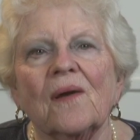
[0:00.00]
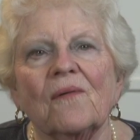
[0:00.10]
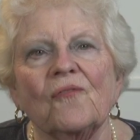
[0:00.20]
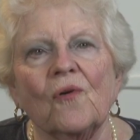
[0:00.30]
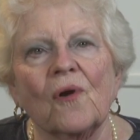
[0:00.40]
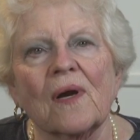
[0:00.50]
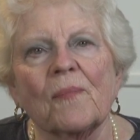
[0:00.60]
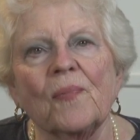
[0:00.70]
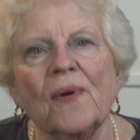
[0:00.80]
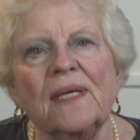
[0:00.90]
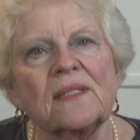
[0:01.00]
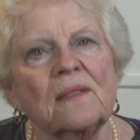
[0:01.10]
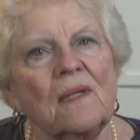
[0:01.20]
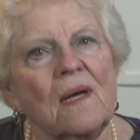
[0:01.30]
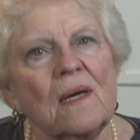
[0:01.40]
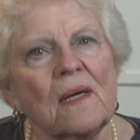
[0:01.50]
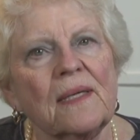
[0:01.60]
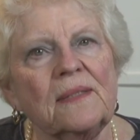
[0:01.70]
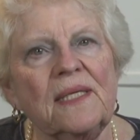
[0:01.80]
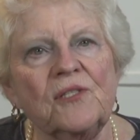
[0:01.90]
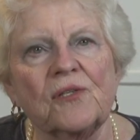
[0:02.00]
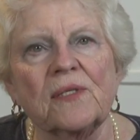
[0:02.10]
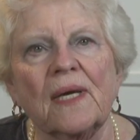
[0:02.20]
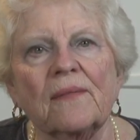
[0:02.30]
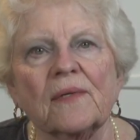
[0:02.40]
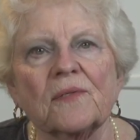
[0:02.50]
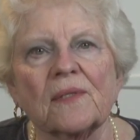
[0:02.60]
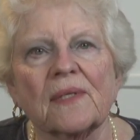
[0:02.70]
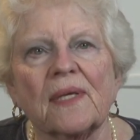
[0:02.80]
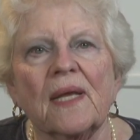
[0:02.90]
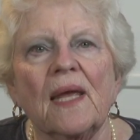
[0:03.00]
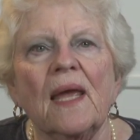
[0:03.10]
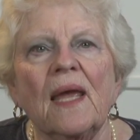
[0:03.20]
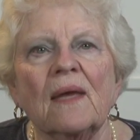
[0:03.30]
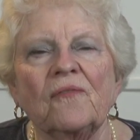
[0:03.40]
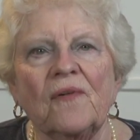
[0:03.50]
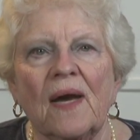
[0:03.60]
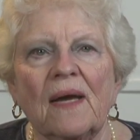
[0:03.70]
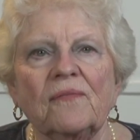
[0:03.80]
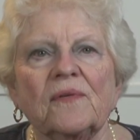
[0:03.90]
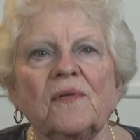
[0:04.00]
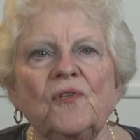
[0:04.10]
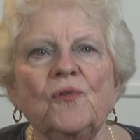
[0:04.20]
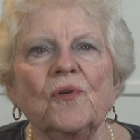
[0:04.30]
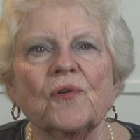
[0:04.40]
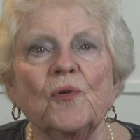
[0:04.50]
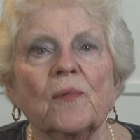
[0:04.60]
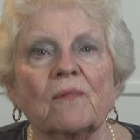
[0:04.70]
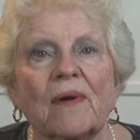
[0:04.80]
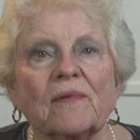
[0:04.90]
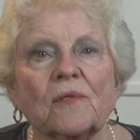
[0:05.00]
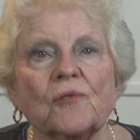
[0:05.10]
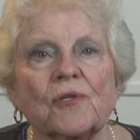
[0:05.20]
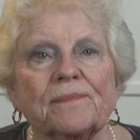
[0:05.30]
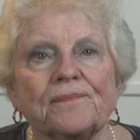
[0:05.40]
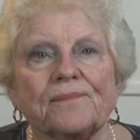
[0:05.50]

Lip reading: 4, praise the law and teach it to others. And 5, do your human revolution.